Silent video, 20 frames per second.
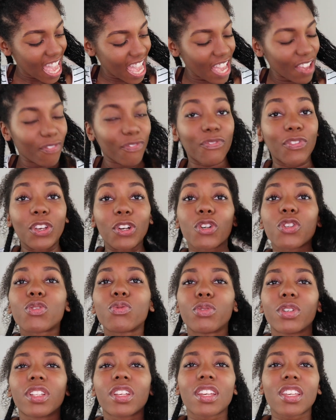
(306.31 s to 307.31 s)
It feels
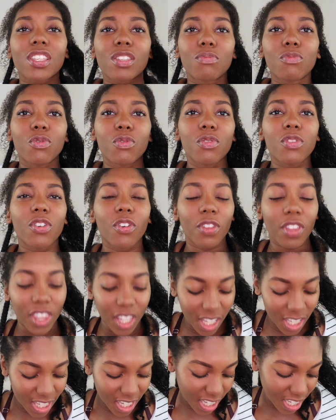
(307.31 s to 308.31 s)
really smooth. The only
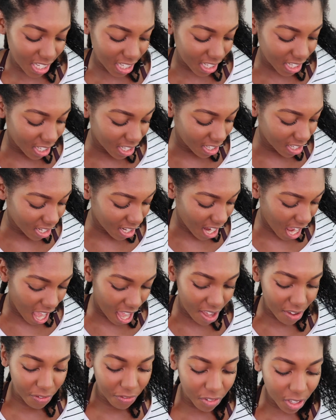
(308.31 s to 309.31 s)
thing is
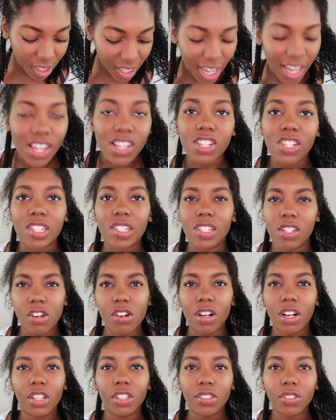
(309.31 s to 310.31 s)
I feel like
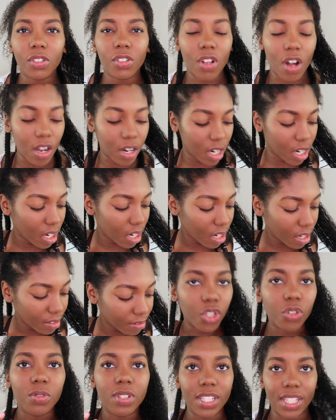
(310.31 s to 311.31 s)
took a little longer
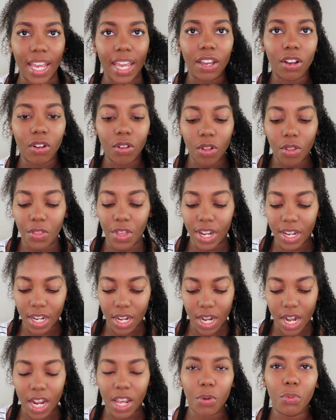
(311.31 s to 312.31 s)
to detangle
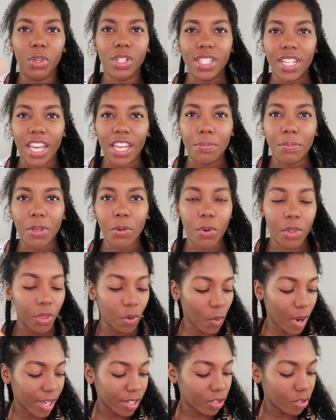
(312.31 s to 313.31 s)
than it would take me with
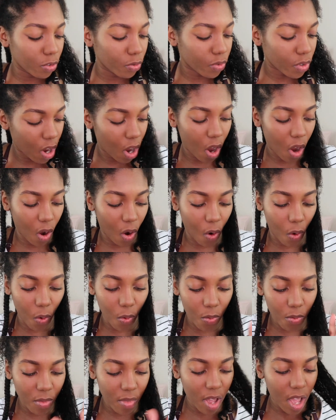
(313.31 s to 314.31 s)
a wide tooth
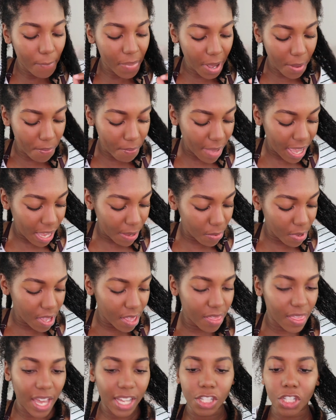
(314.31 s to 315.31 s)
comb, but
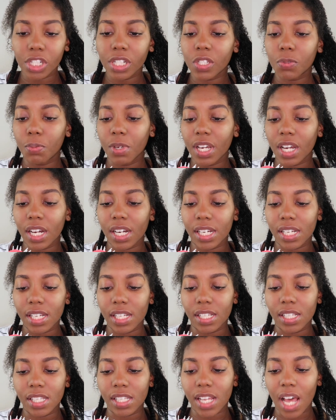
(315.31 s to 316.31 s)
maybe that's just
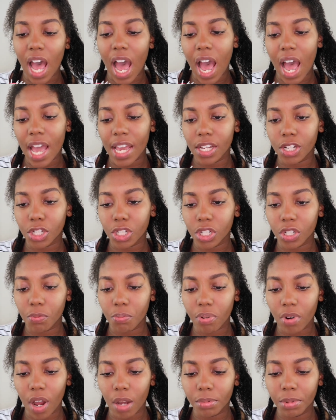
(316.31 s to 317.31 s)
because I
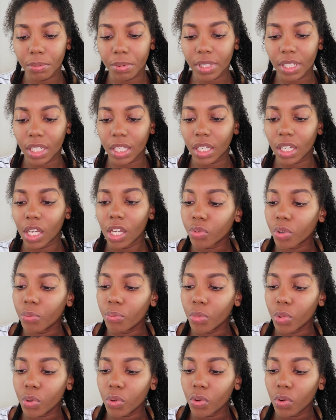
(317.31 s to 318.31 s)
should probably
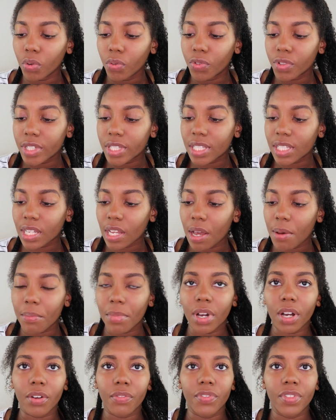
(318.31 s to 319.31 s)
remove
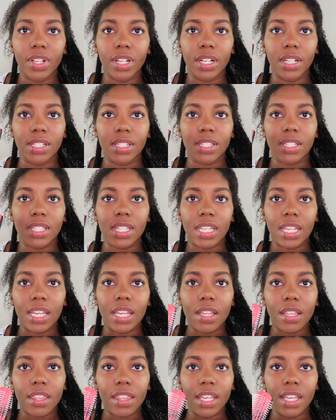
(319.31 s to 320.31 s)
some of the
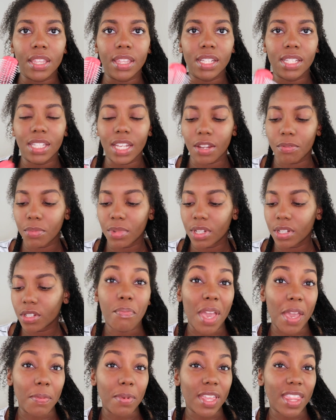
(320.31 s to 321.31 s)
teeth in the Denman.
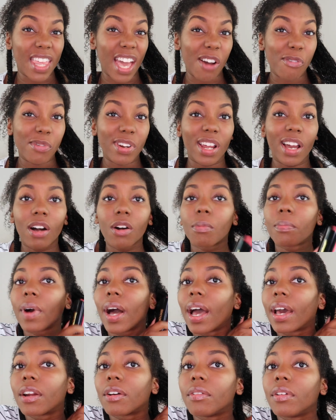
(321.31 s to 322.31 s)
Maybe that would help,
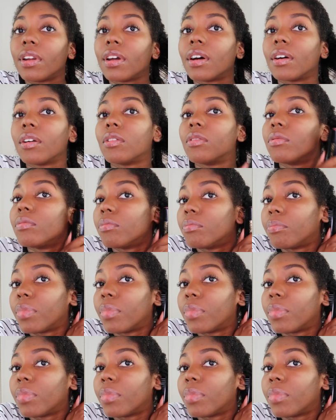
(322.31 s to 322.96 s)
I don't know.